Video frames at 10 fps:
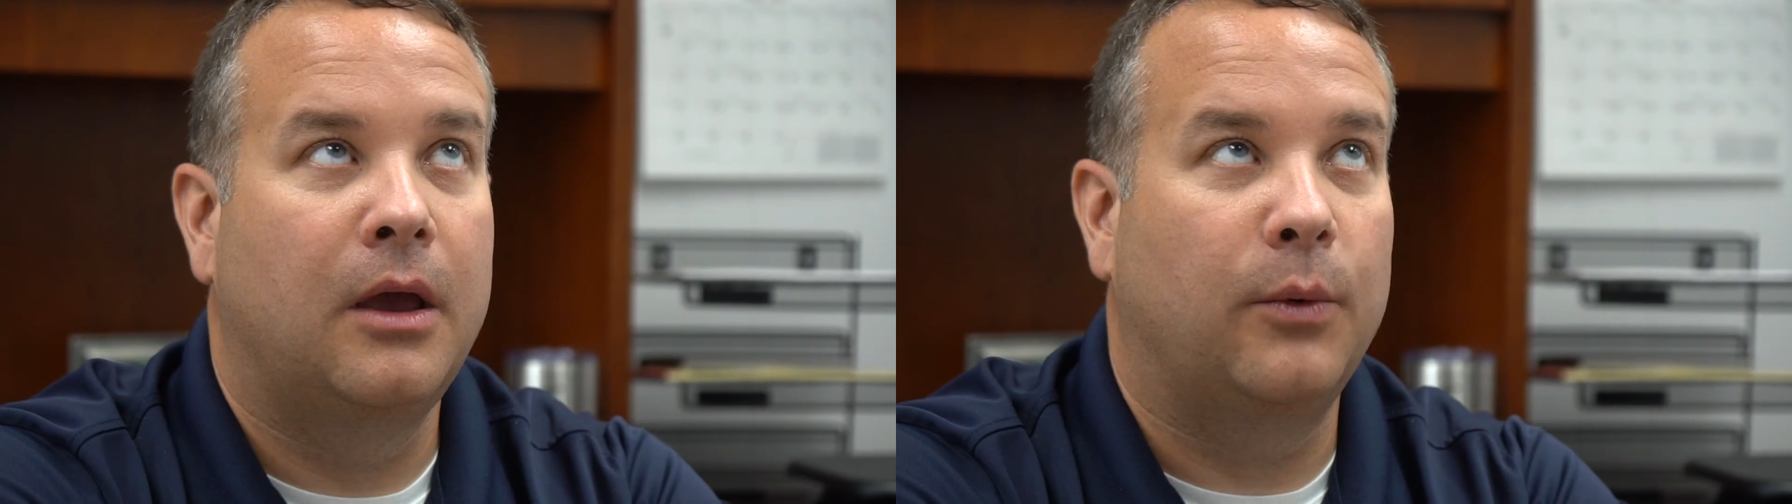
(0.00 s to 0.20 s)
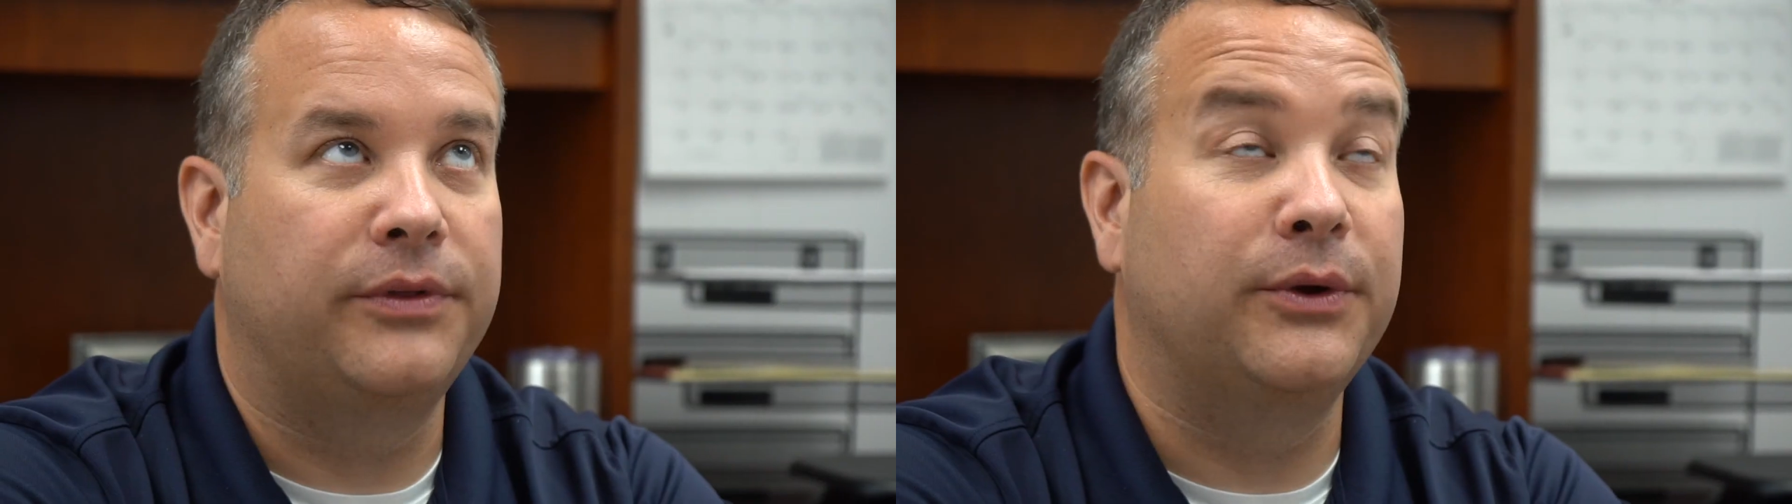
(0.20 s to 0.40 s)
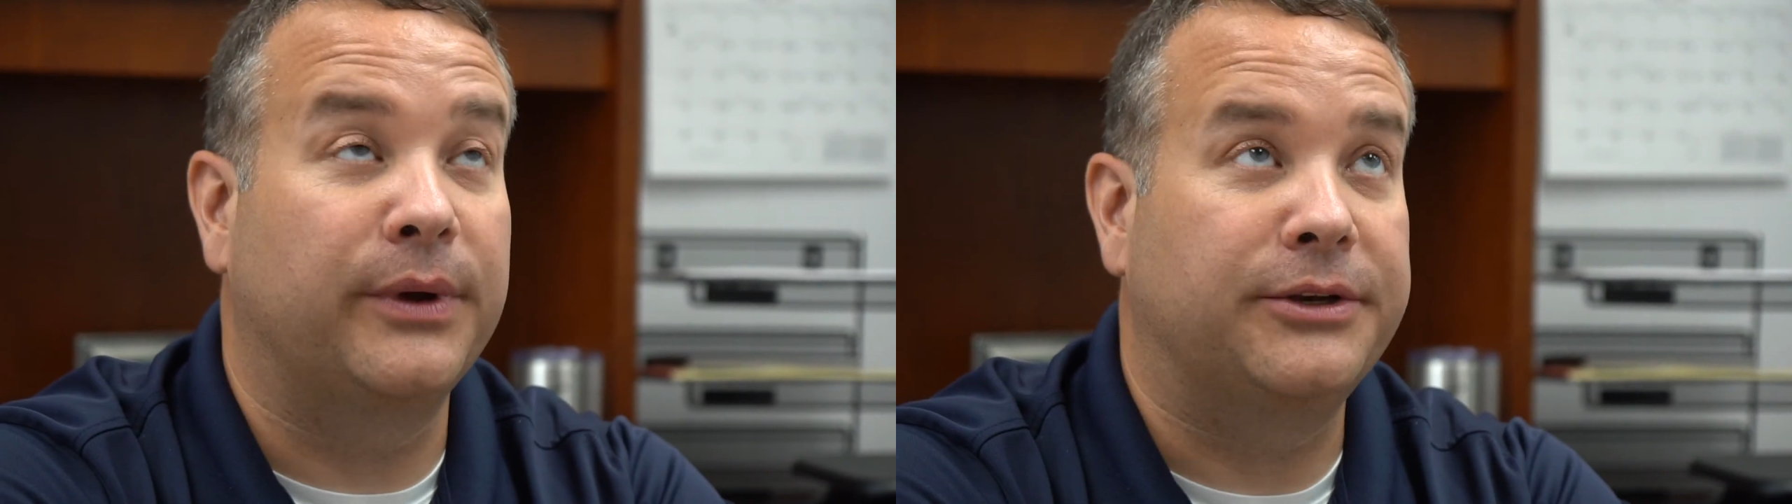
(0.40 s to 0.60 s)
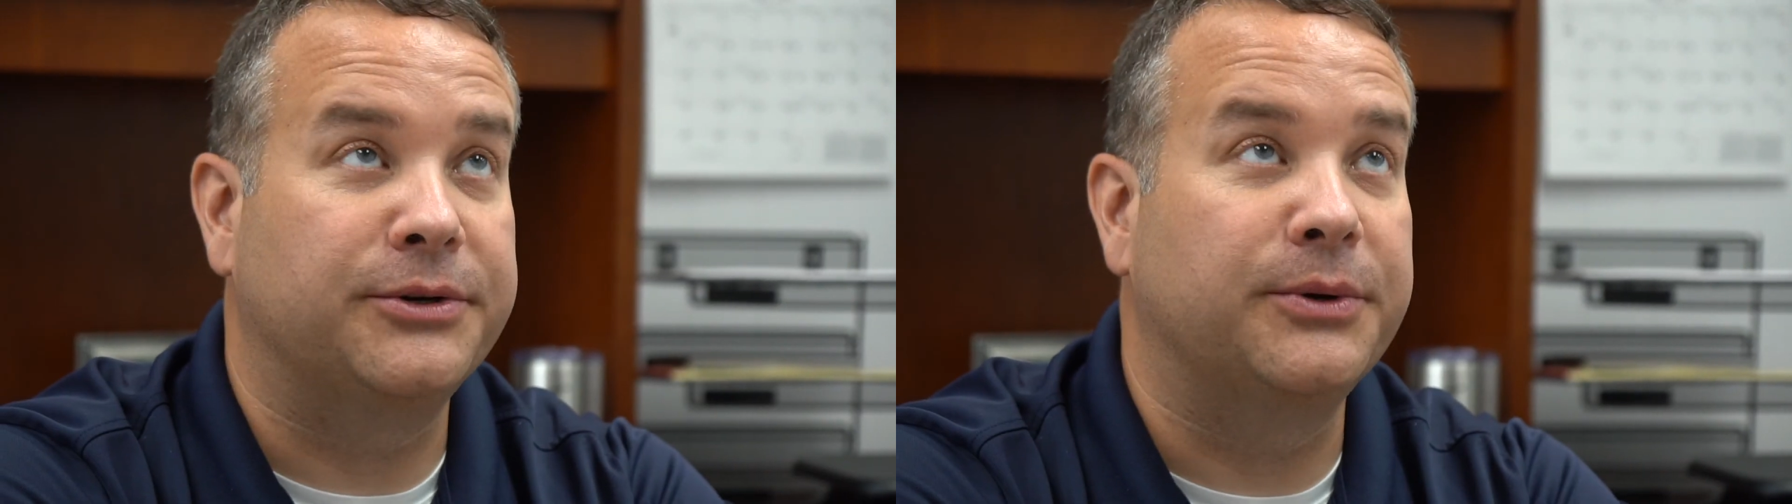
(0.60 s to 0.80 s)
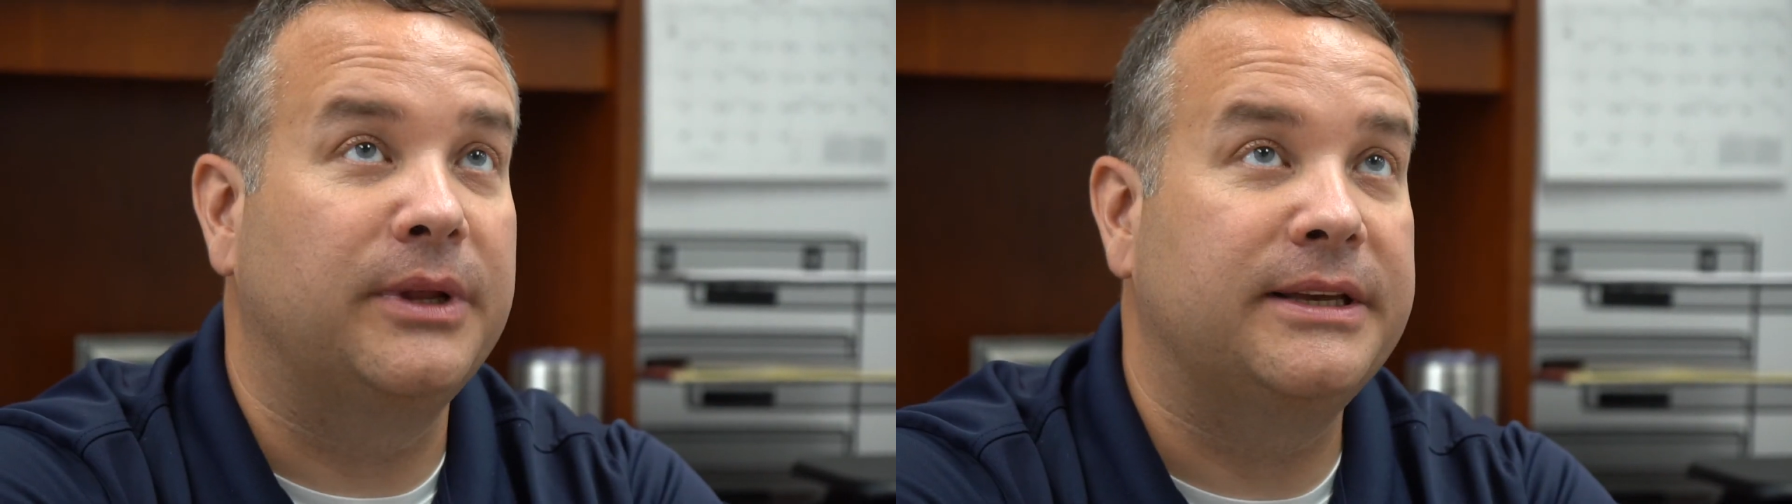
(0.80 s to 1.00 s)
With doing a
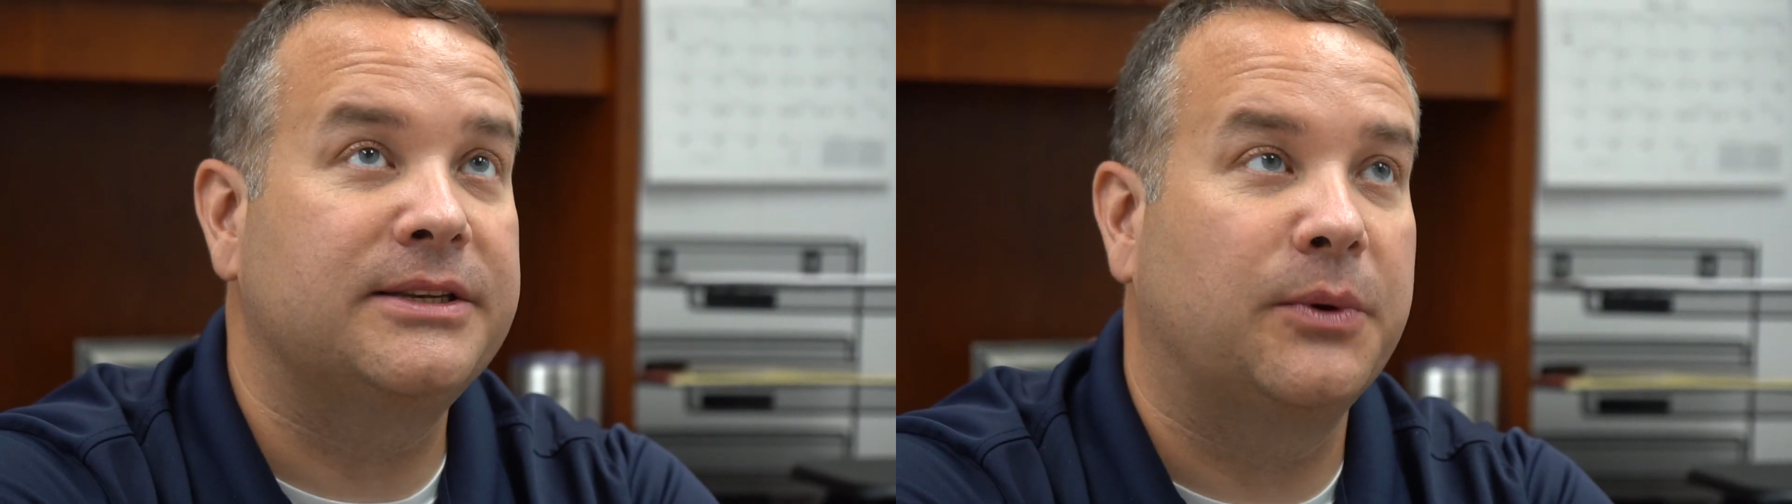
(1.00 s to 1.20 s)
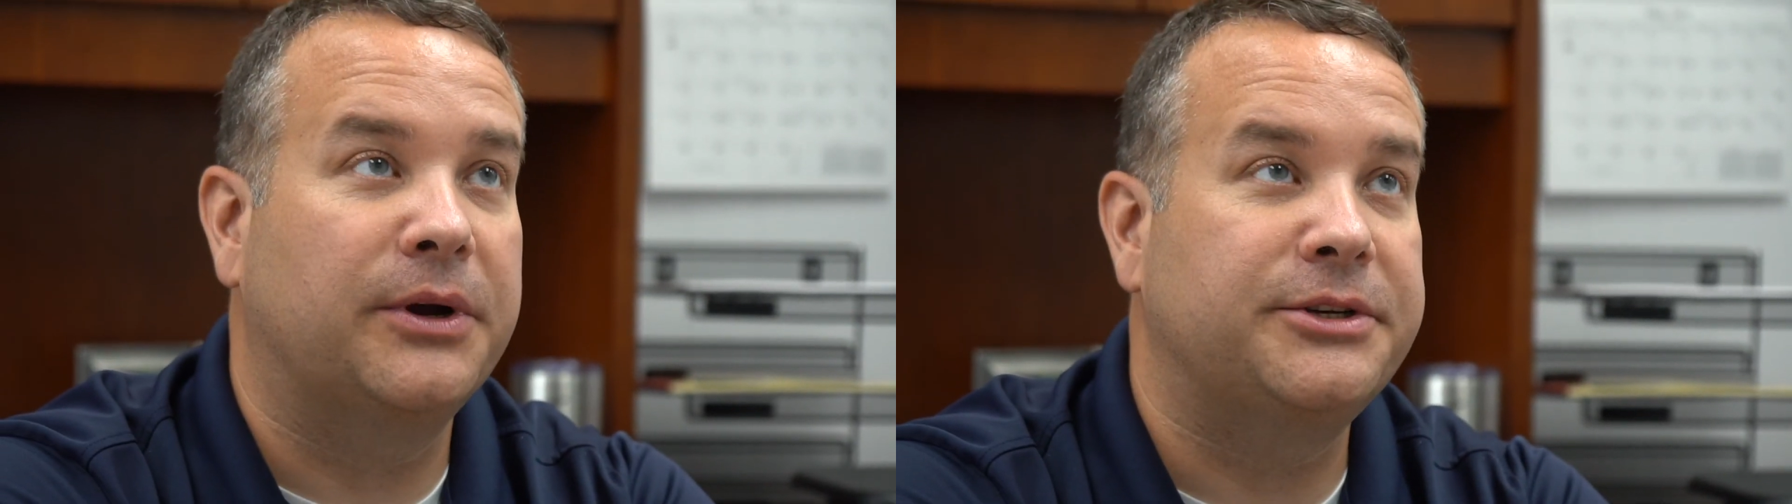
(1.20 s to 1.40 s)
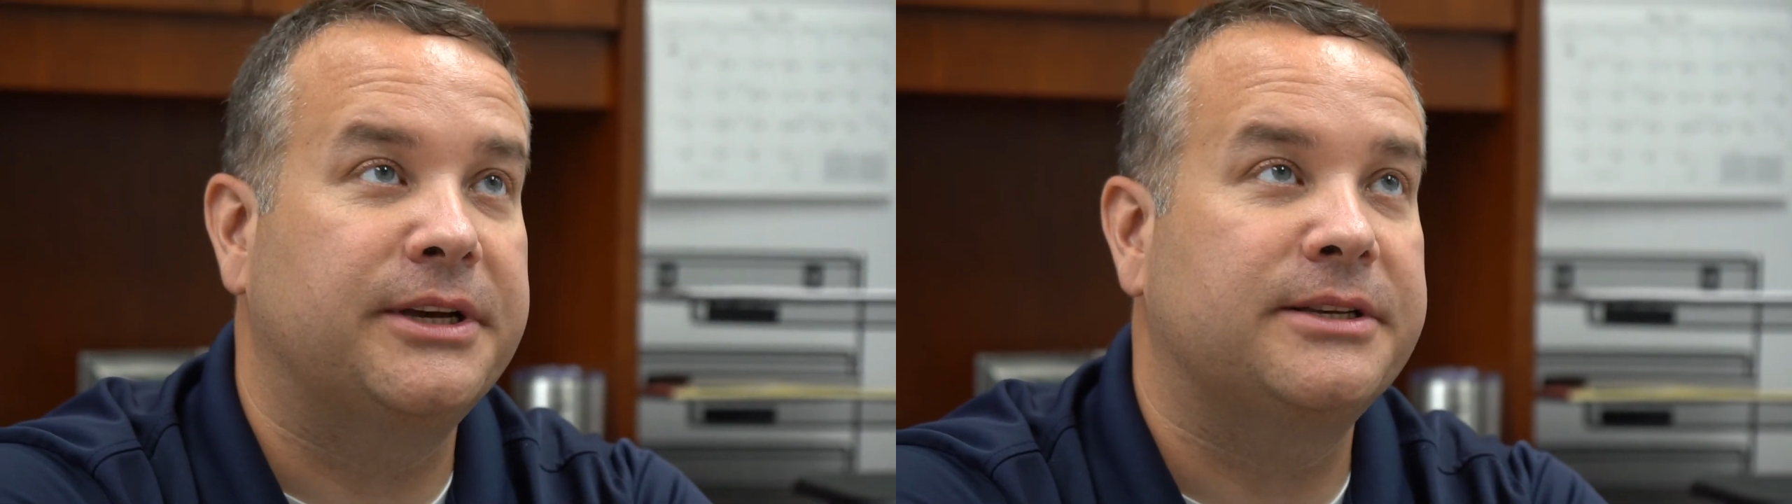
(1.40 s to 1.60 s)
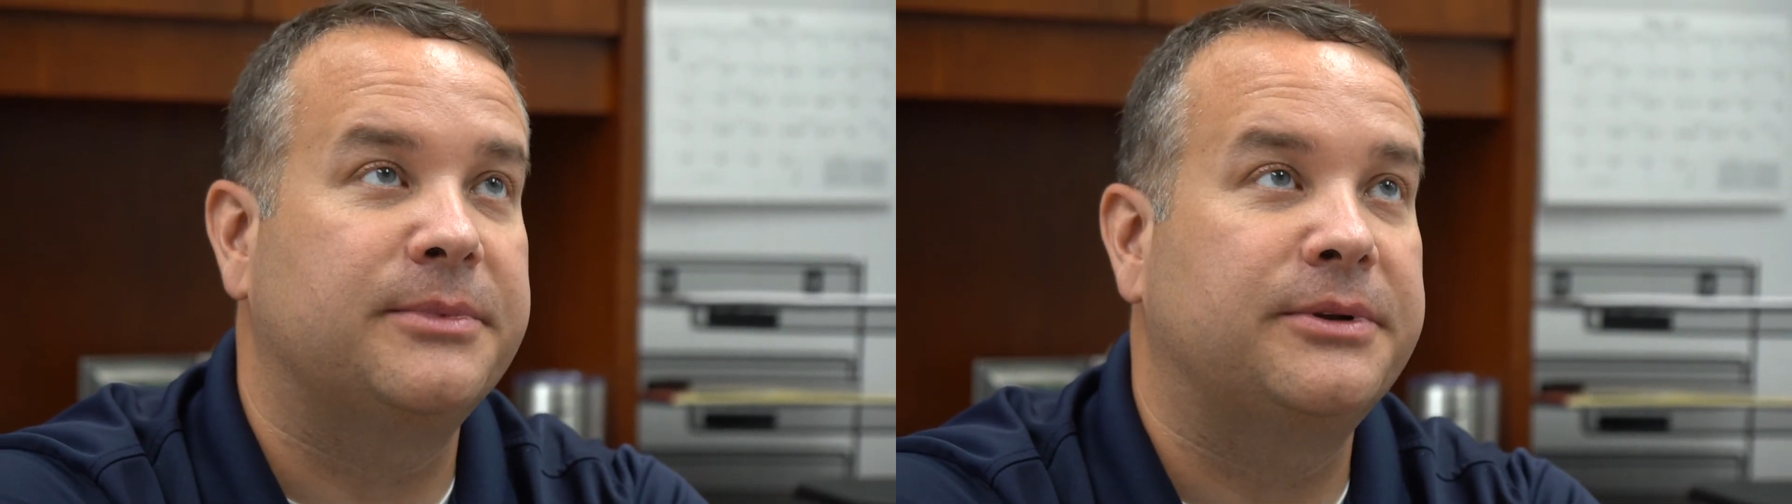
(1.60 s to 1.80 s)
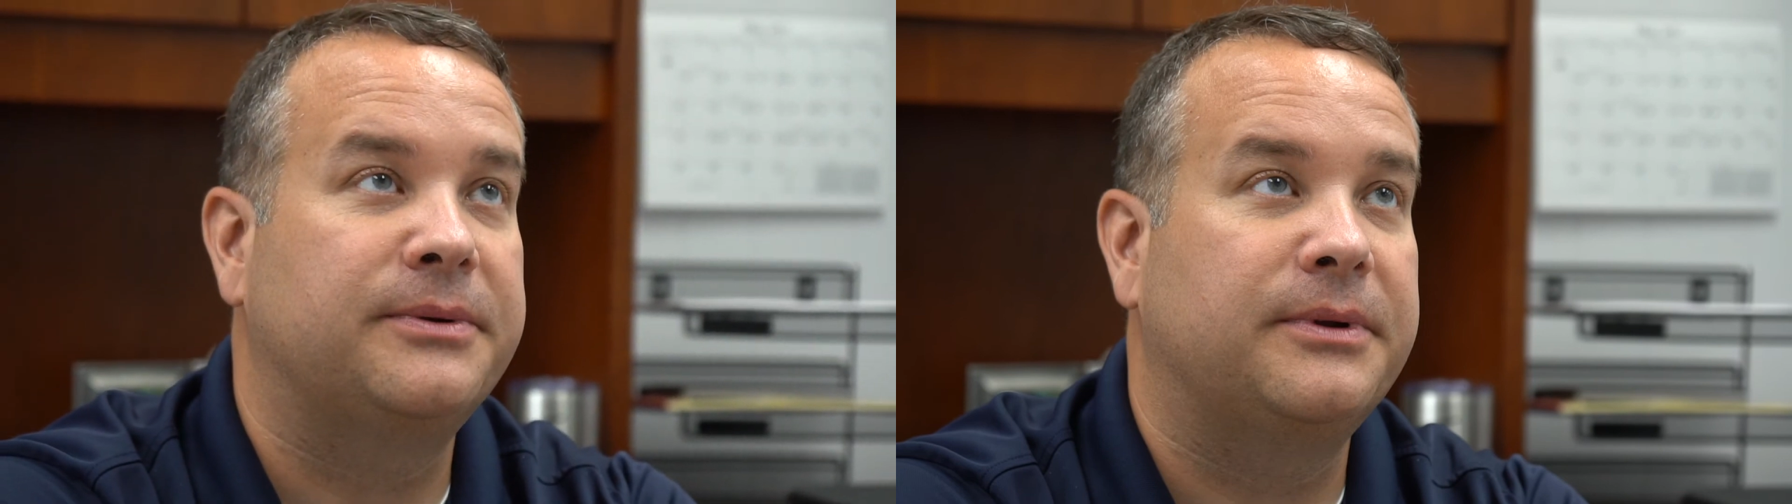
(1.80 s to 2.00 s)
true least square
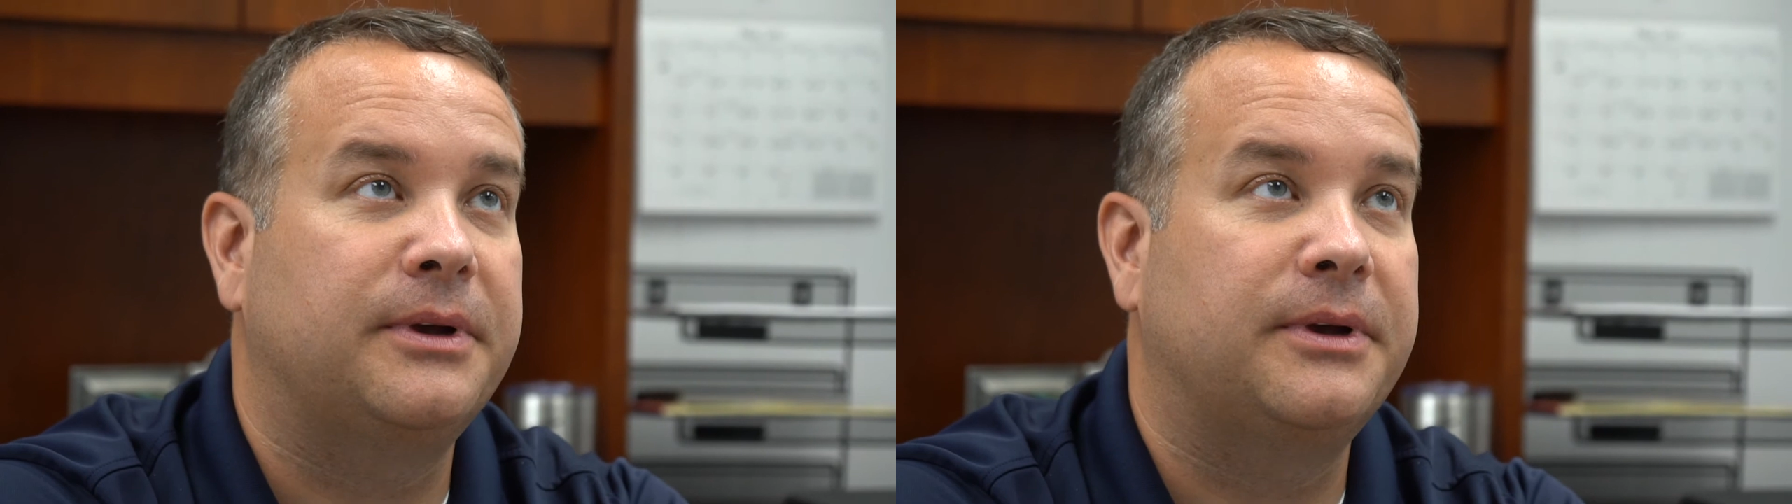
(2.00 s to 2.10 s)
adjustment